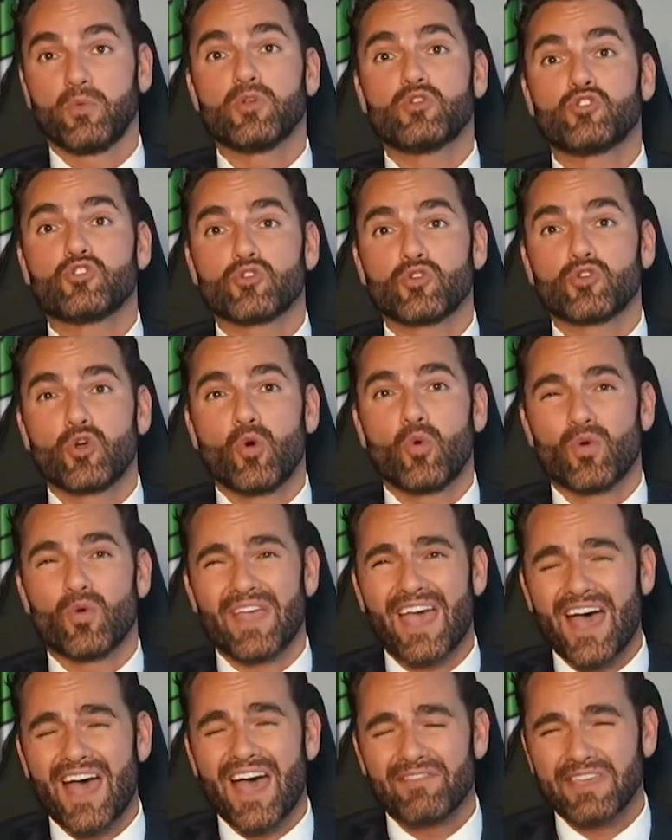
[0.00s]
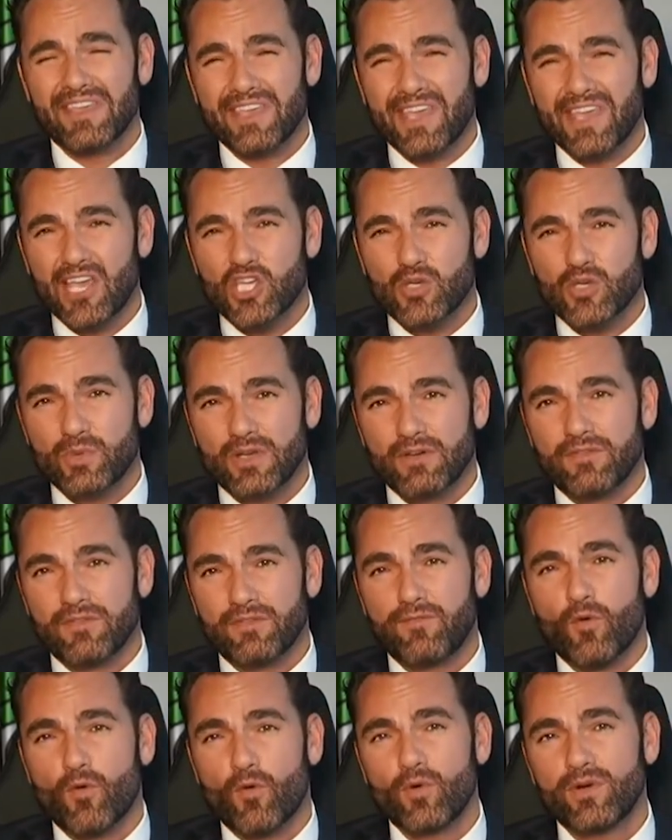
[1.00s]
with judo, we have engagement of
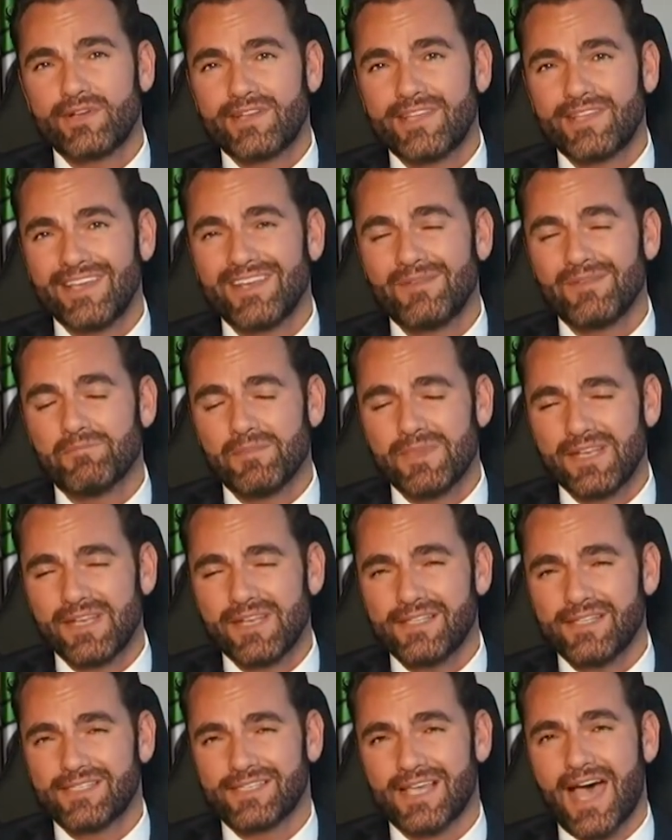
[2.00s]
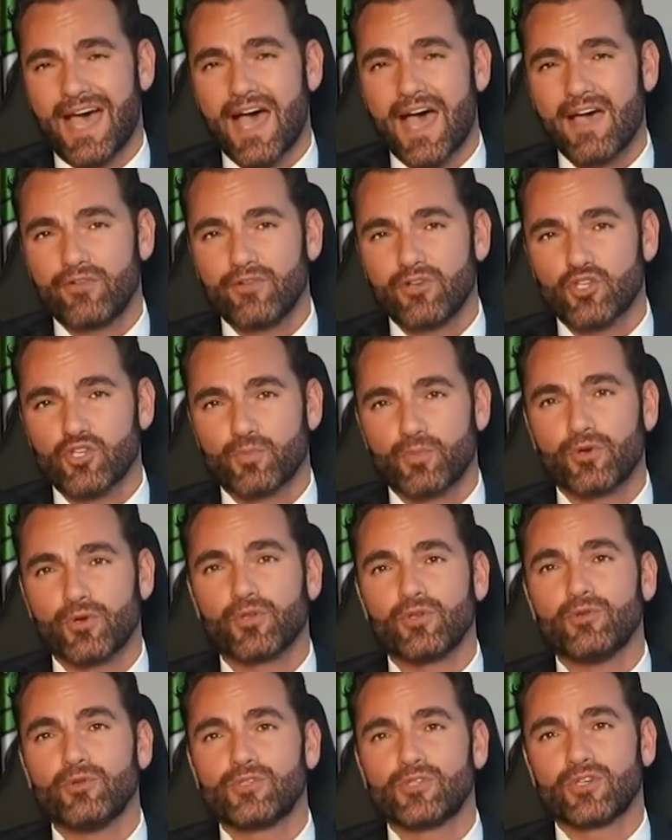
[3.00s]
14 minutes average per
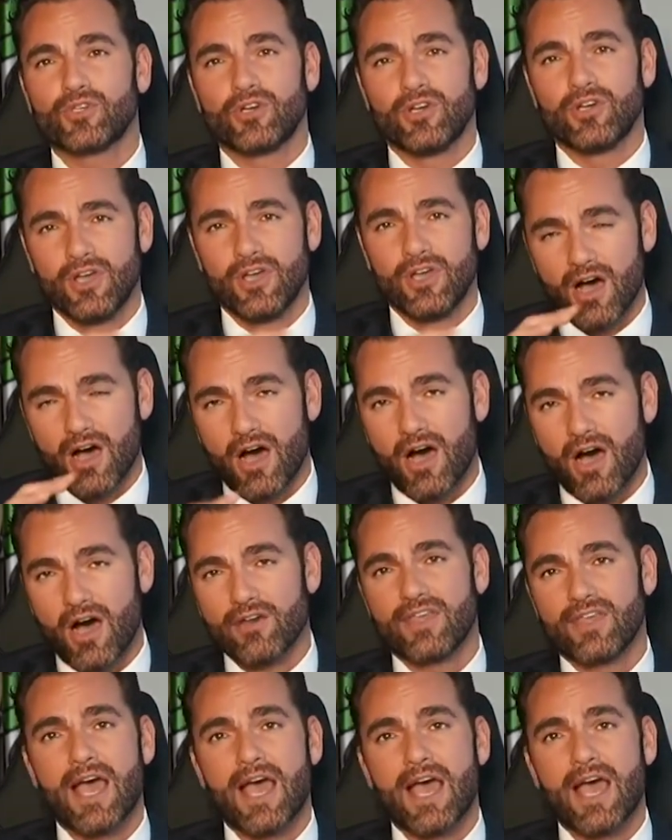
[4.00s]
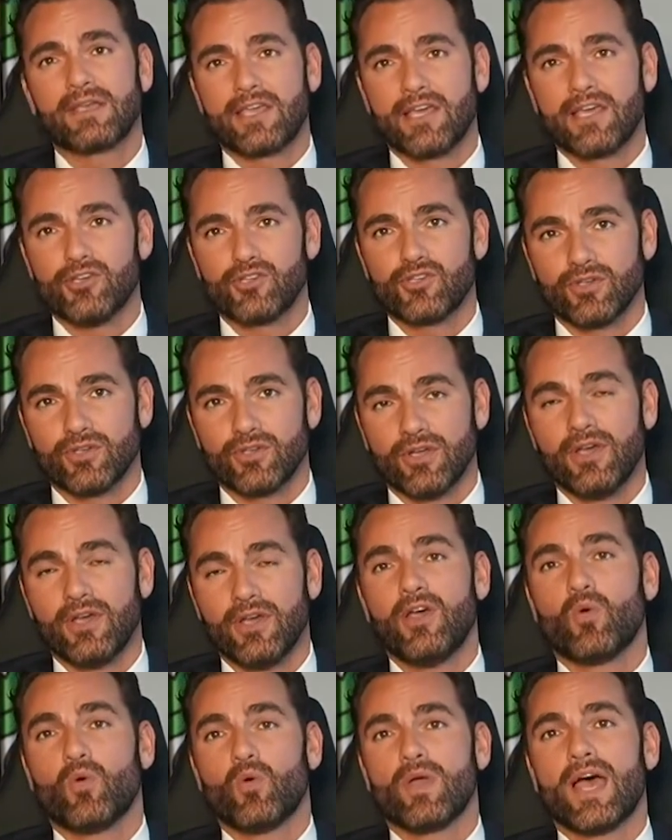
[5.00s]
user on the application.
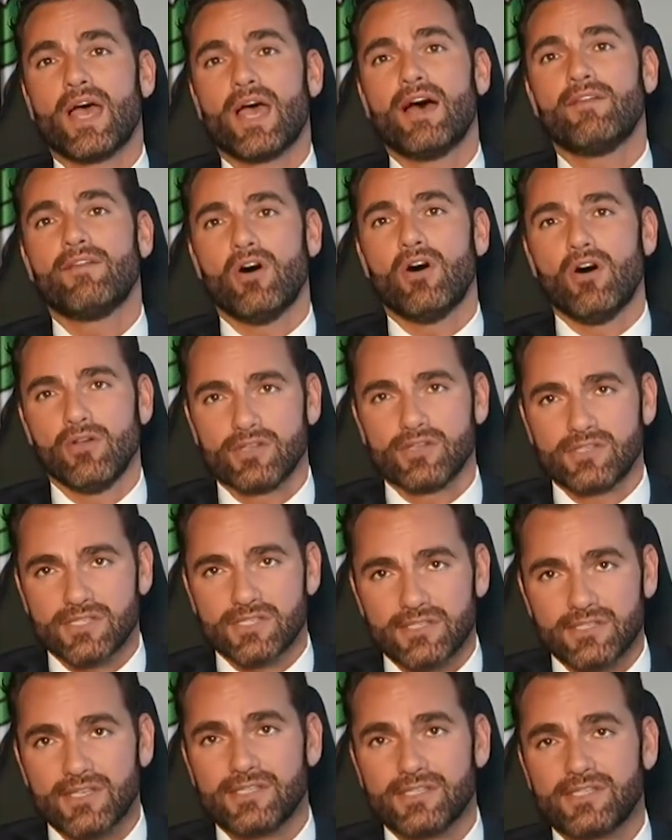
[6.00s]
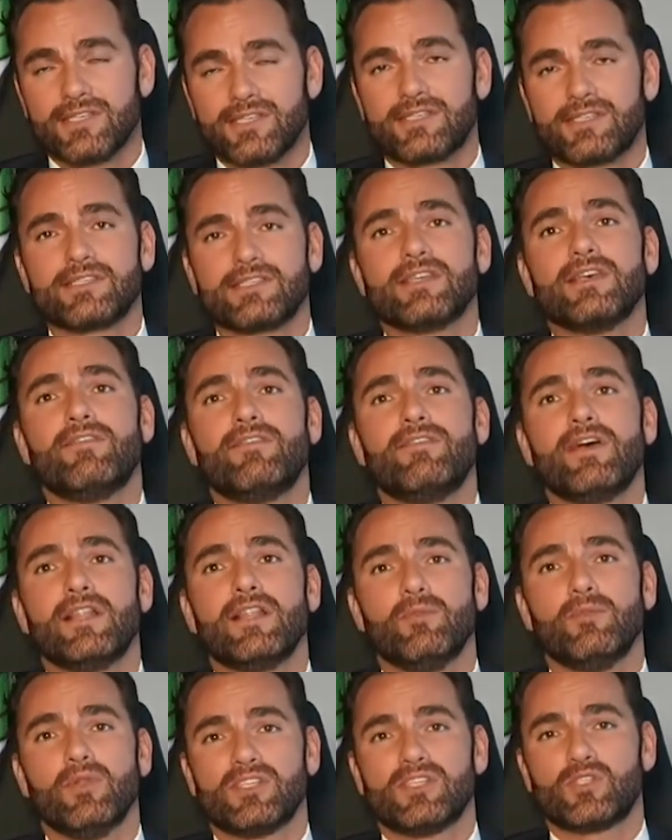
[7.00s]
We have all the statistics
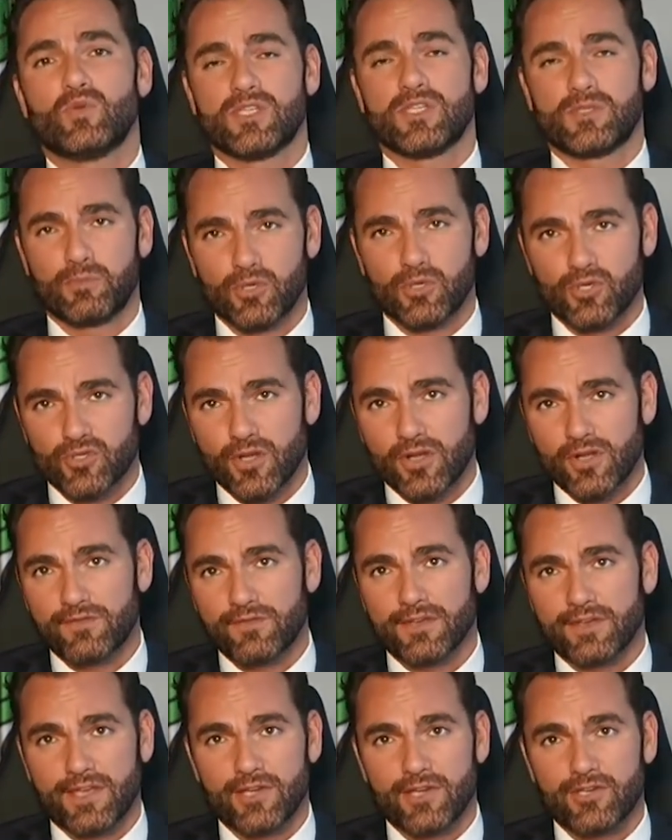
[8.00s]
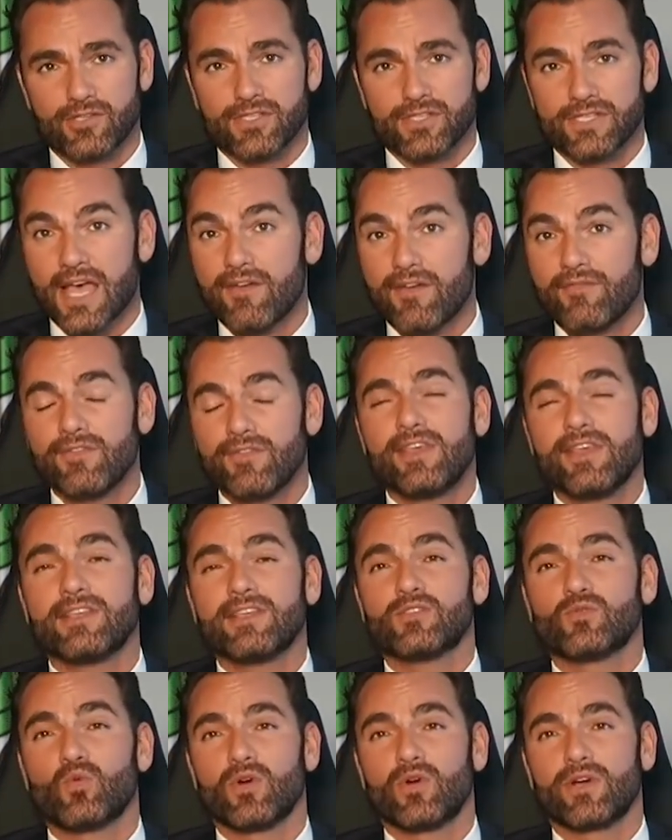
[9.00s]
available as well as push notifications. Everything
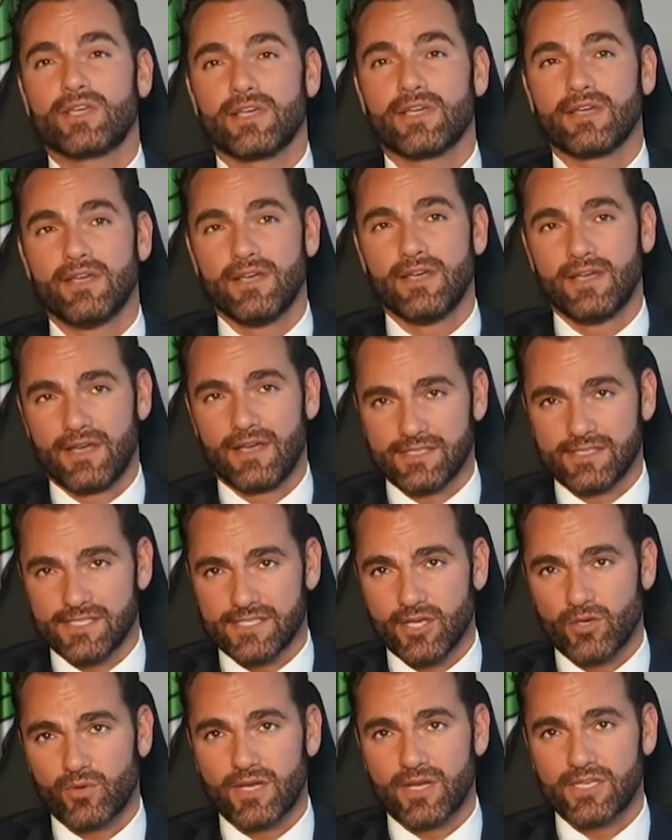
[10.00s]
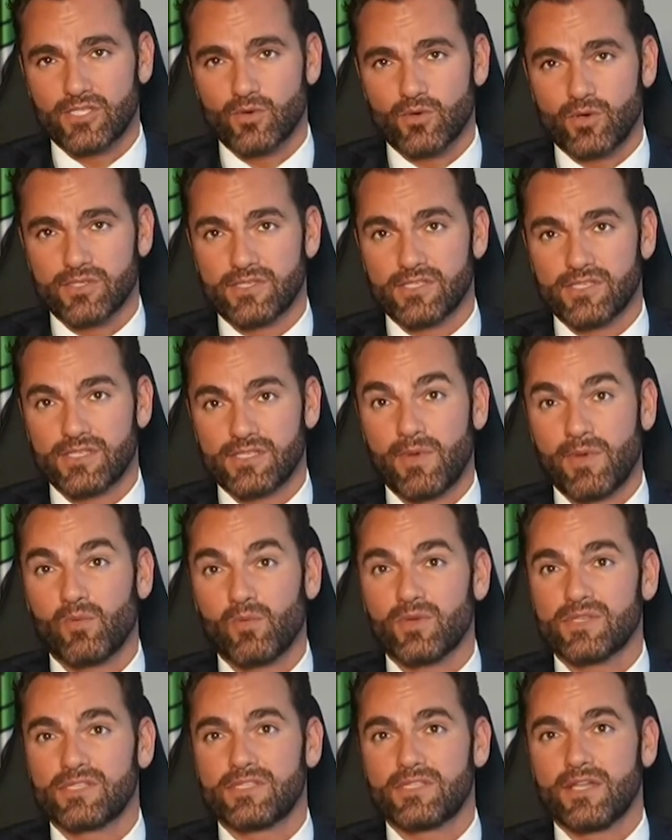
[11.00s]
is working and synchronized to our system and
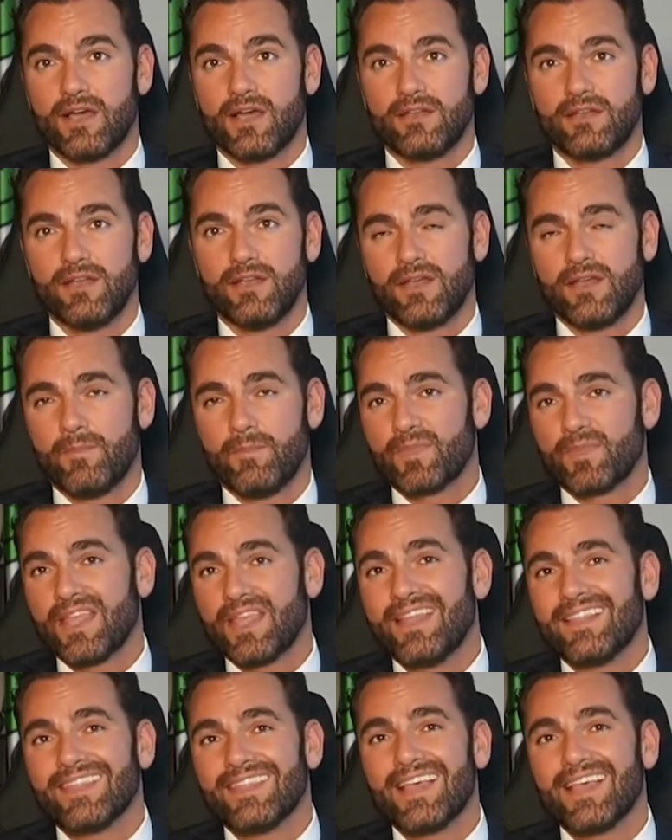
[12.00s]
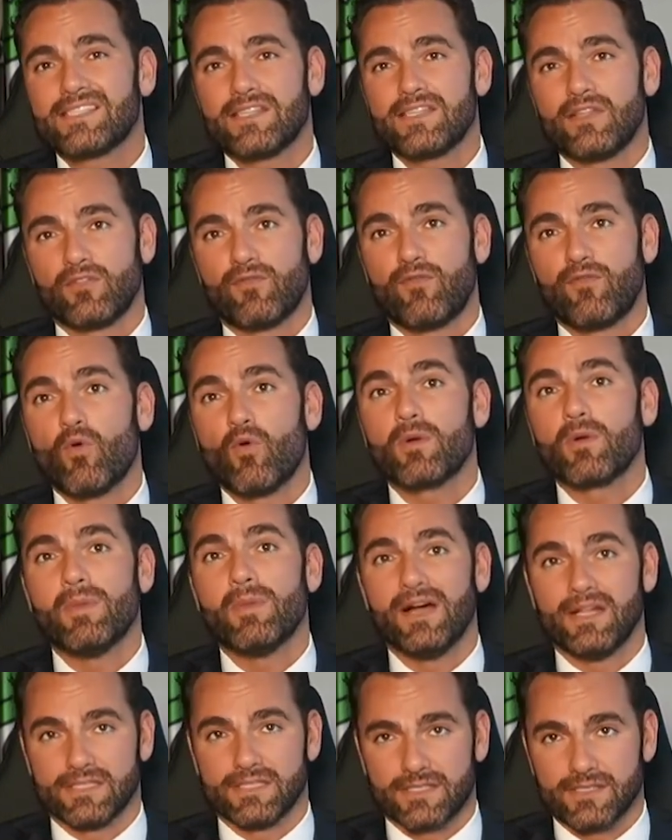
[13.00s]
was done in less than 4
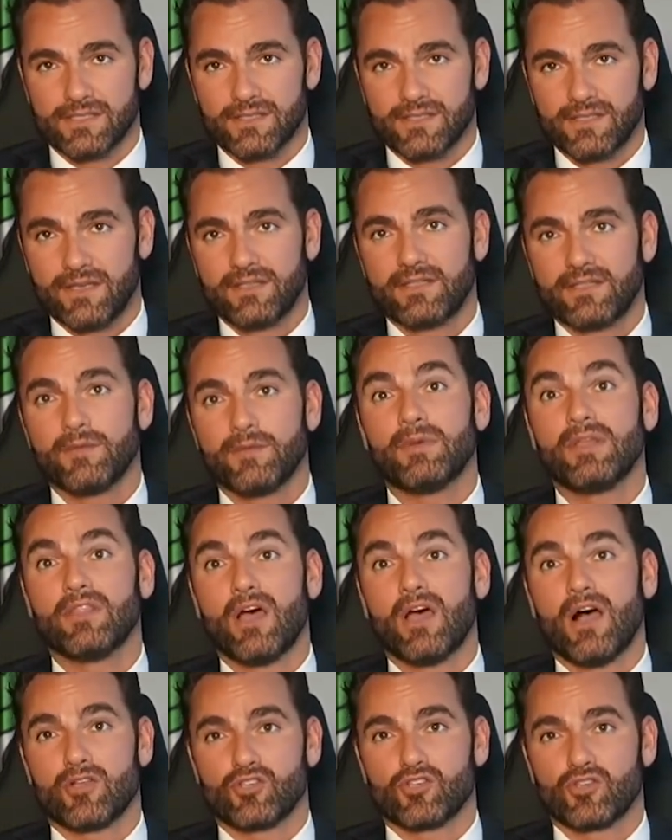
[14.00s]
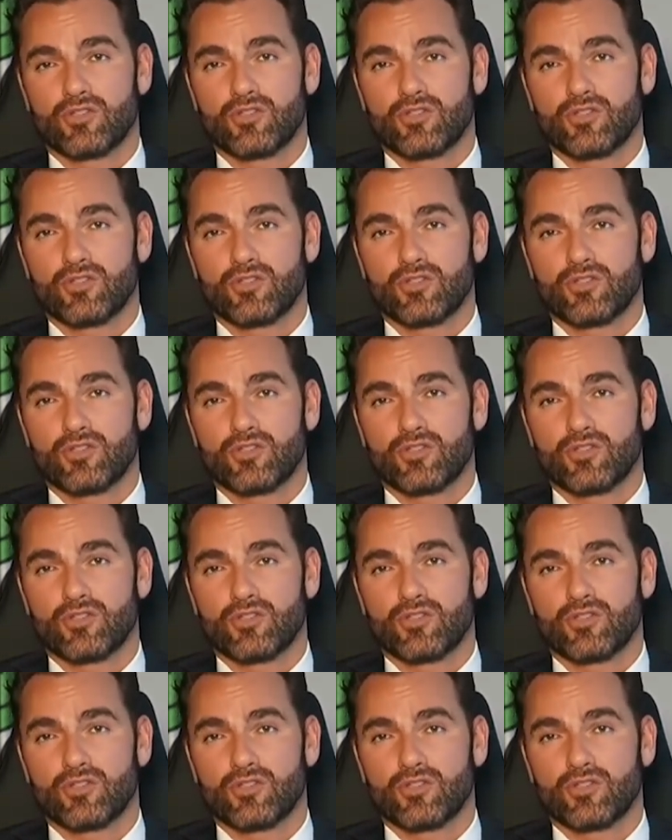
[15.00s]
months to be launched.